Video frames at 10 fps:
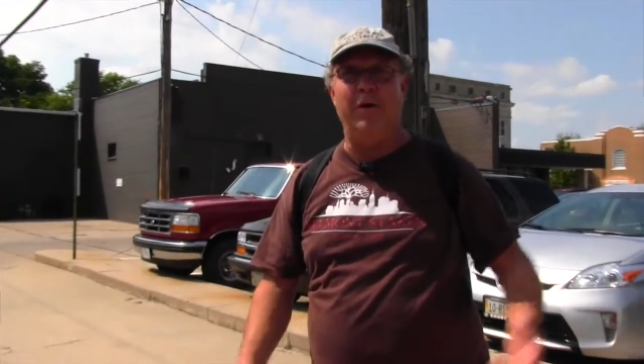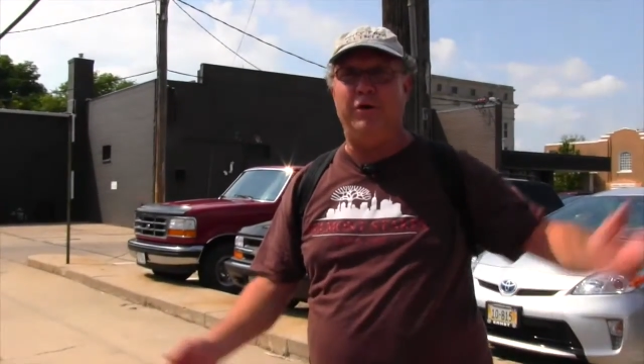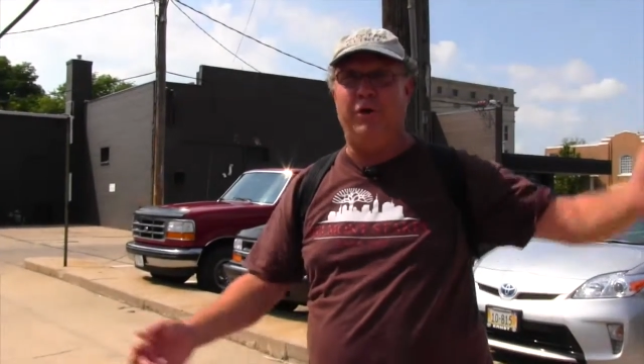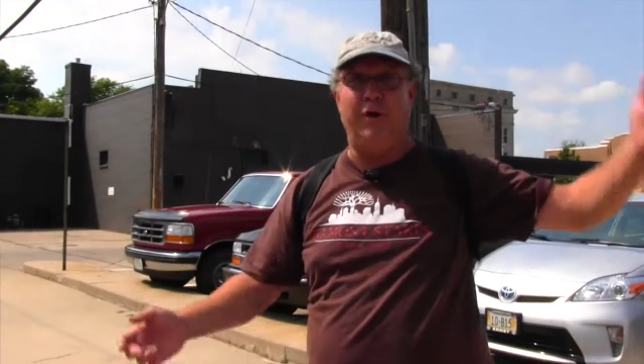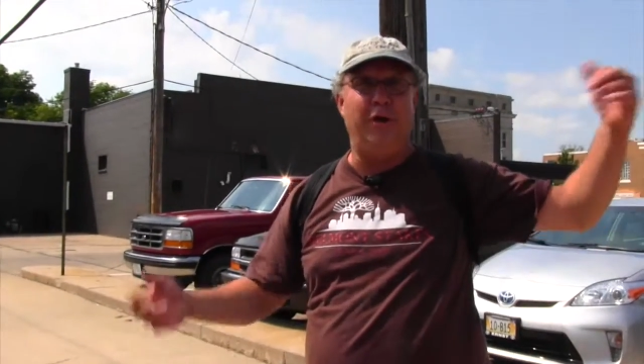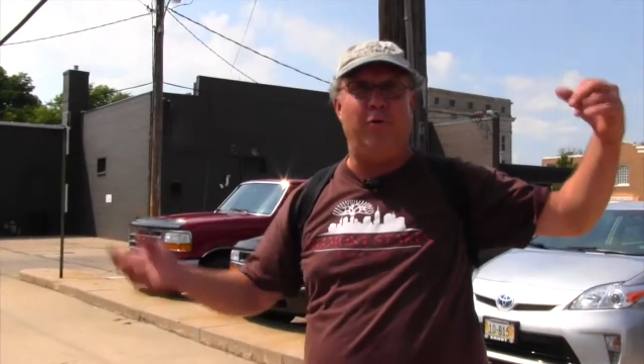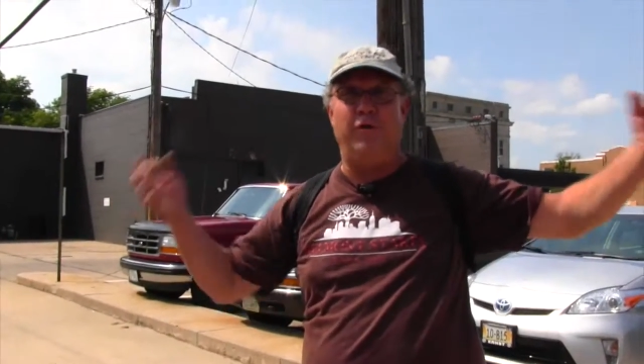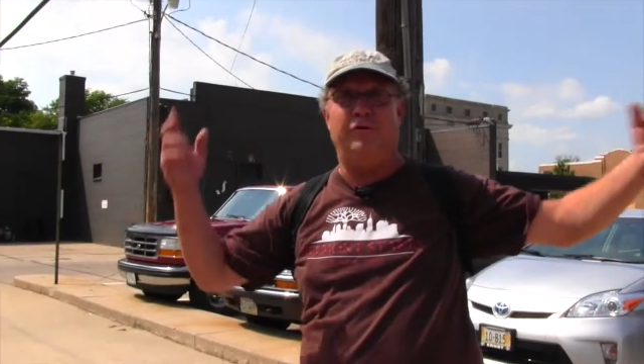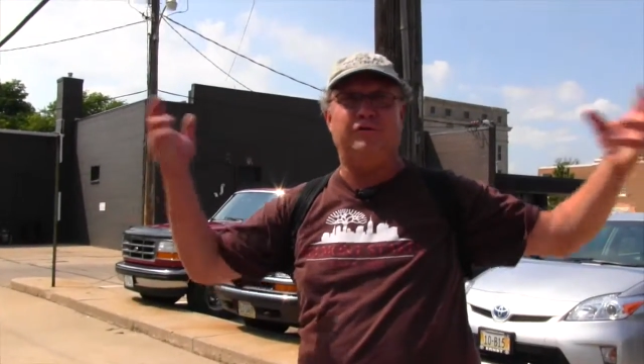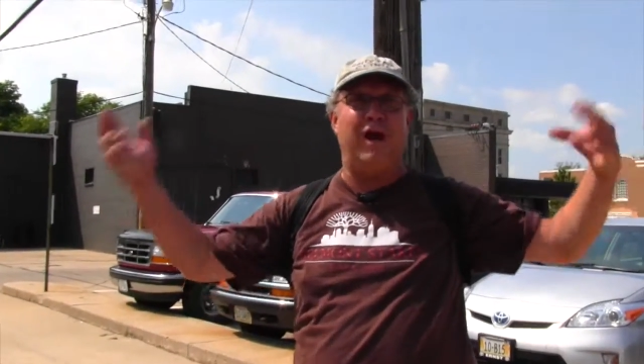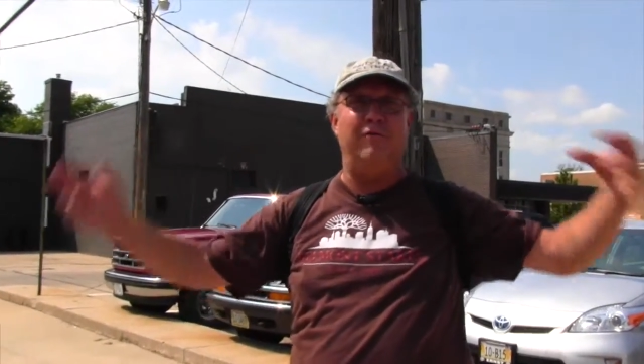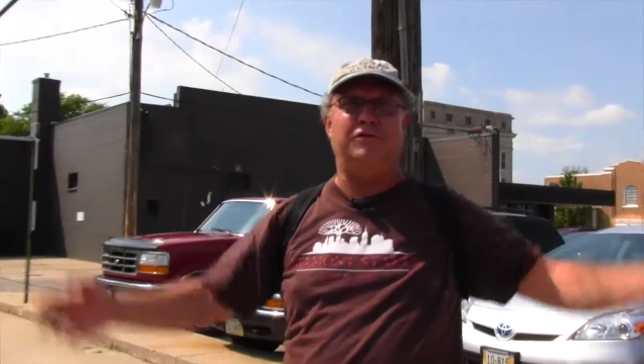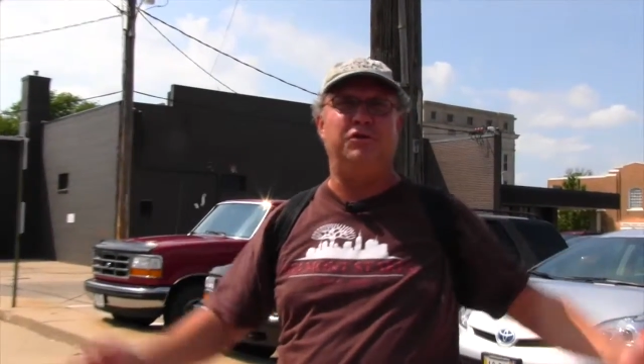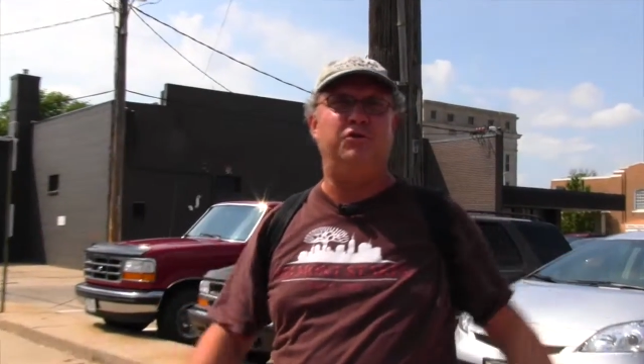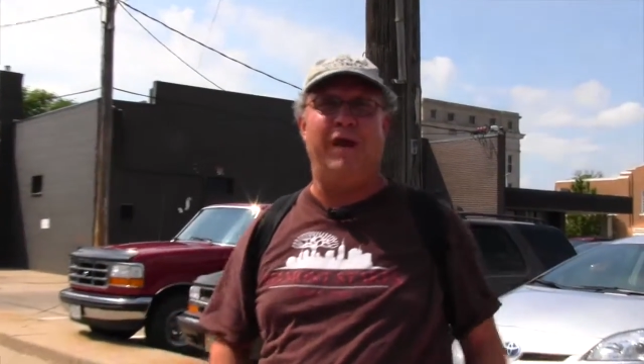and you can hear all the sirens
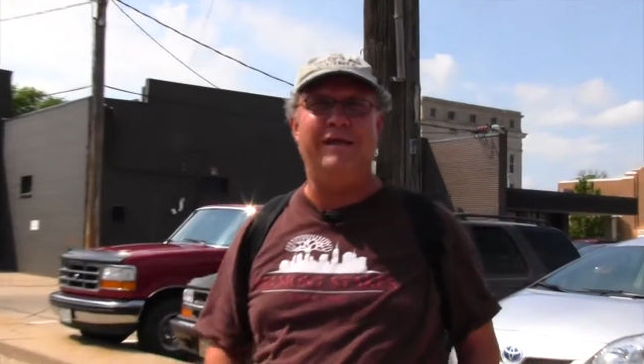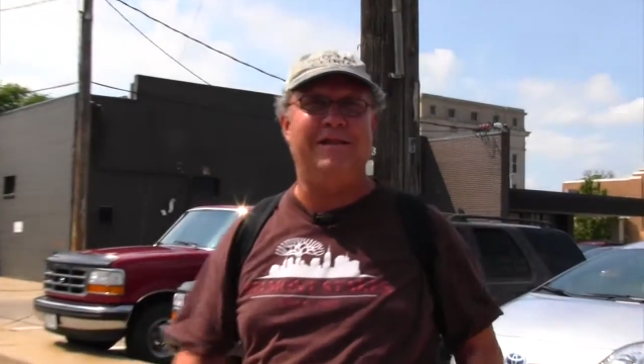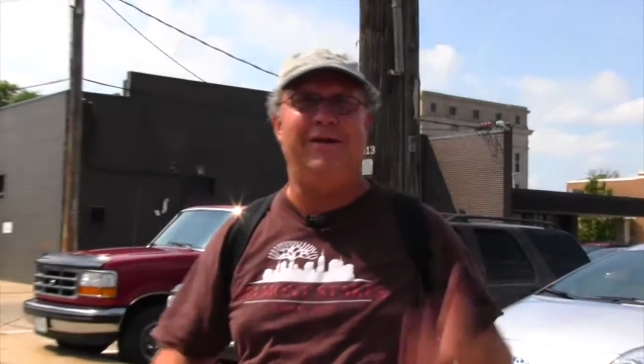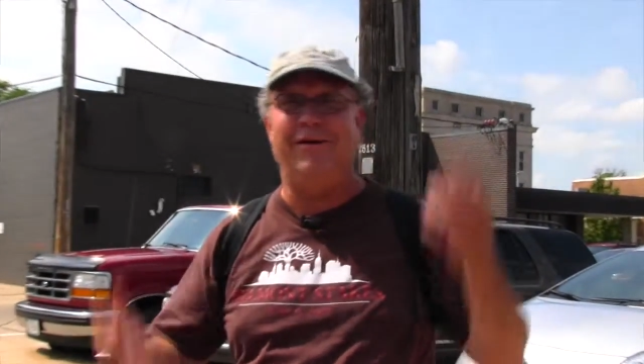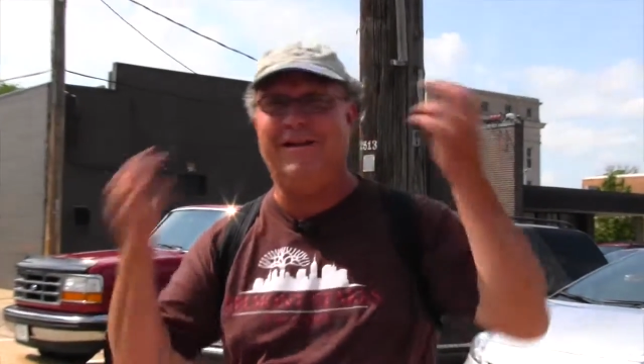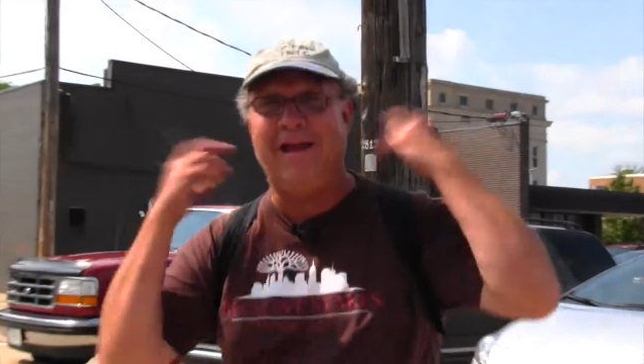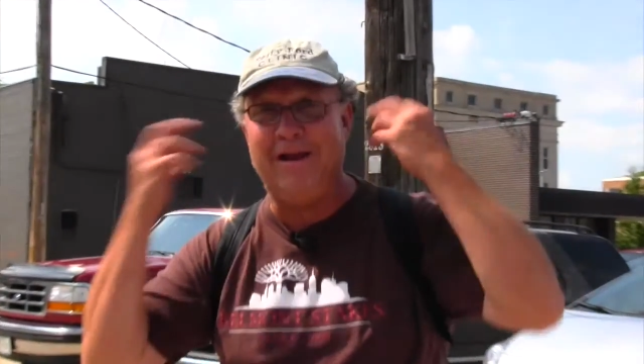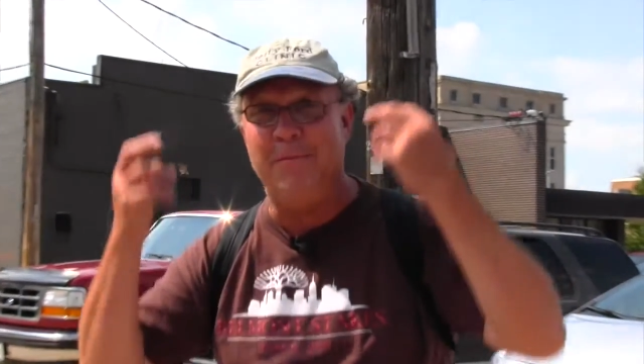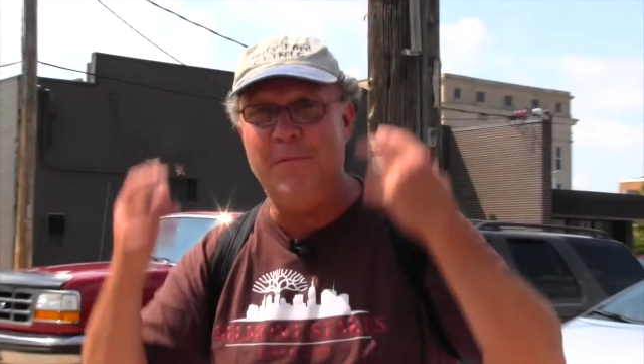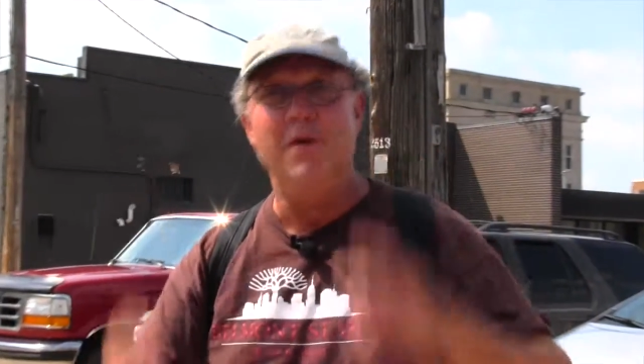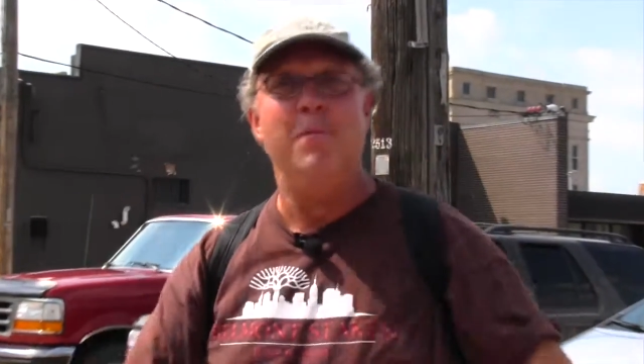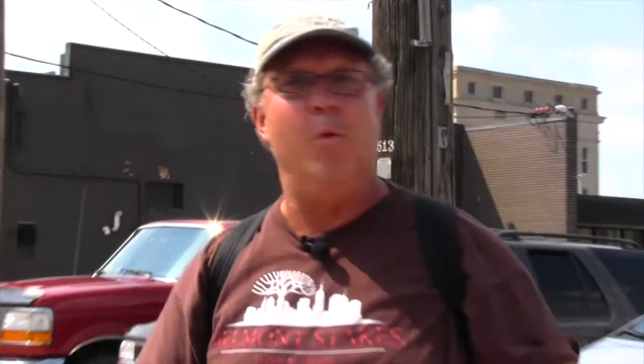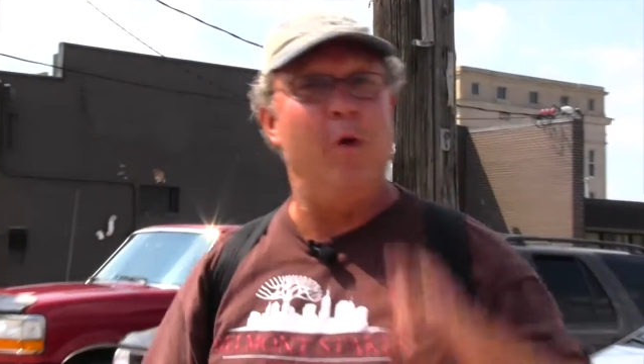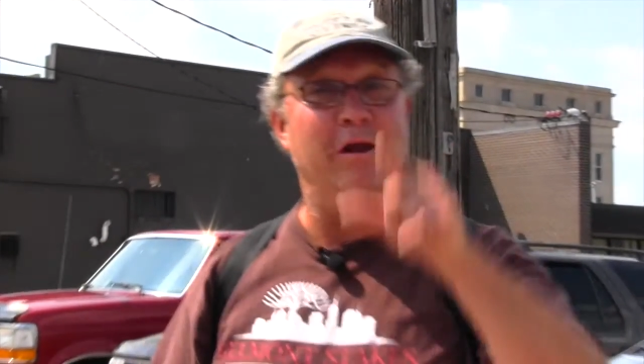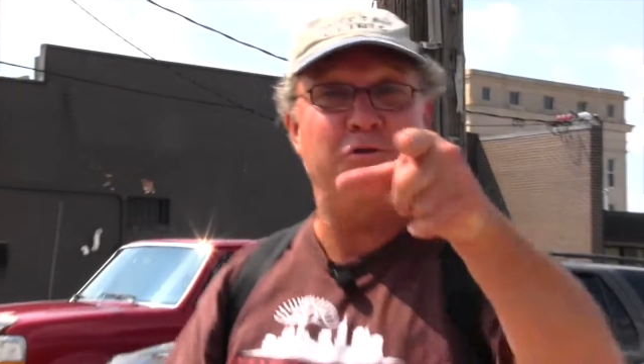and trains here to take him, but
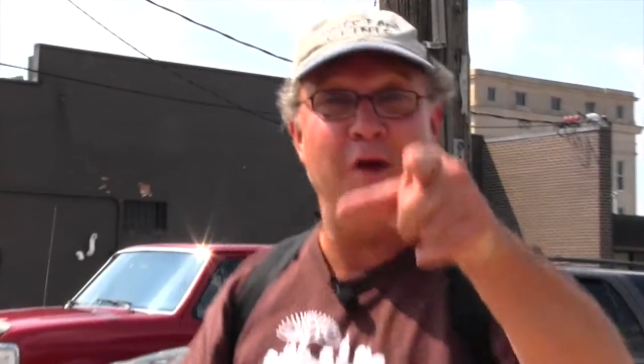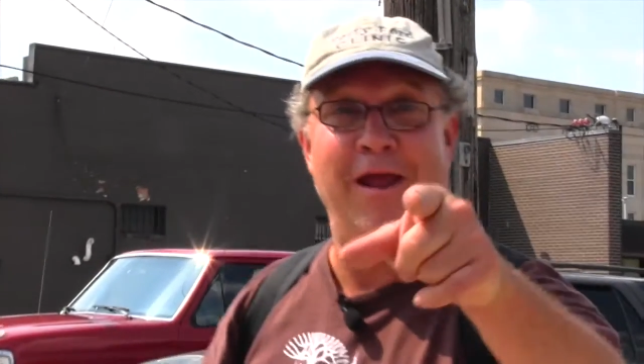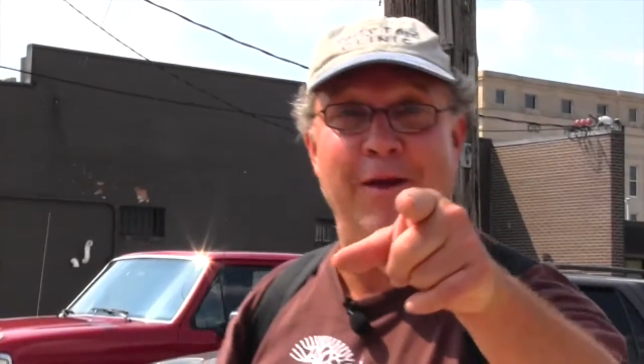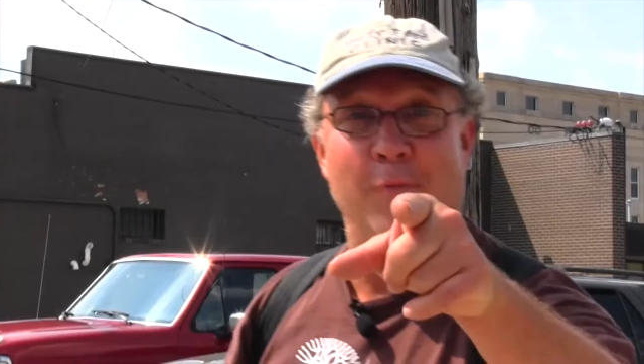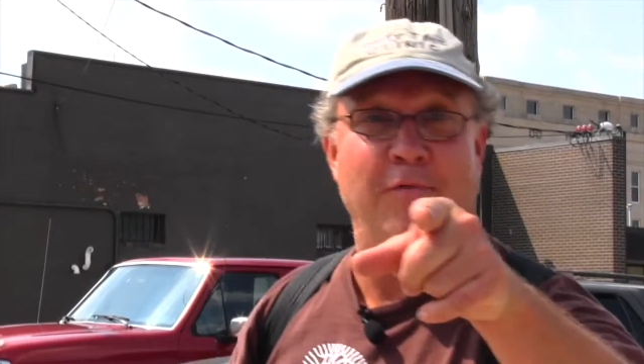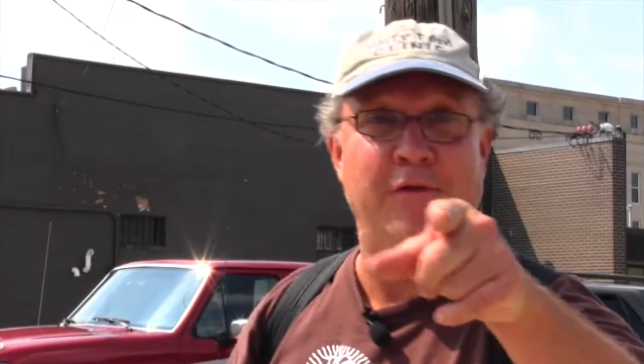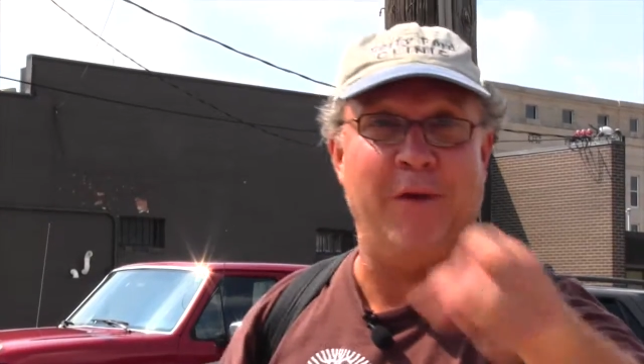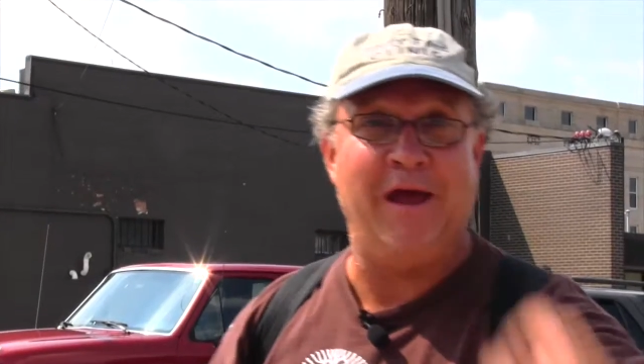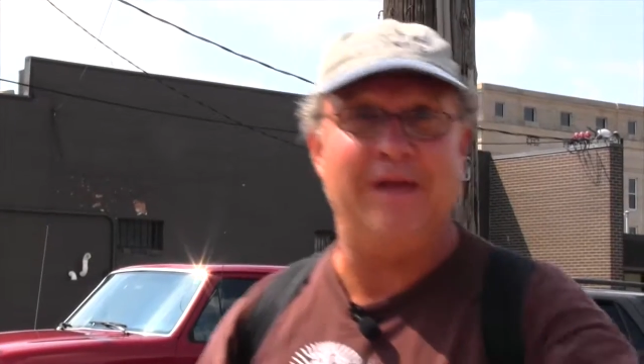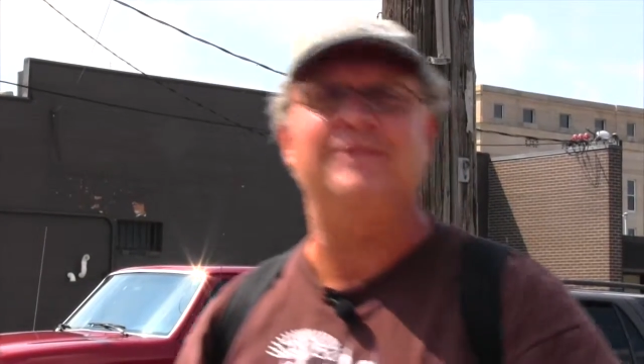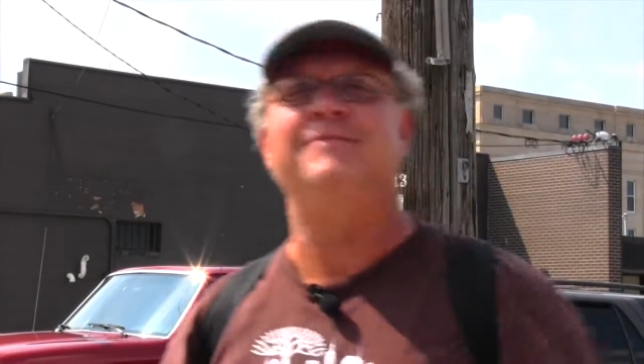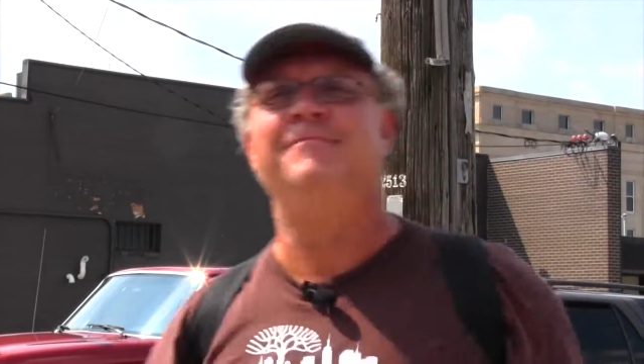we're going to try to head him off with the pass.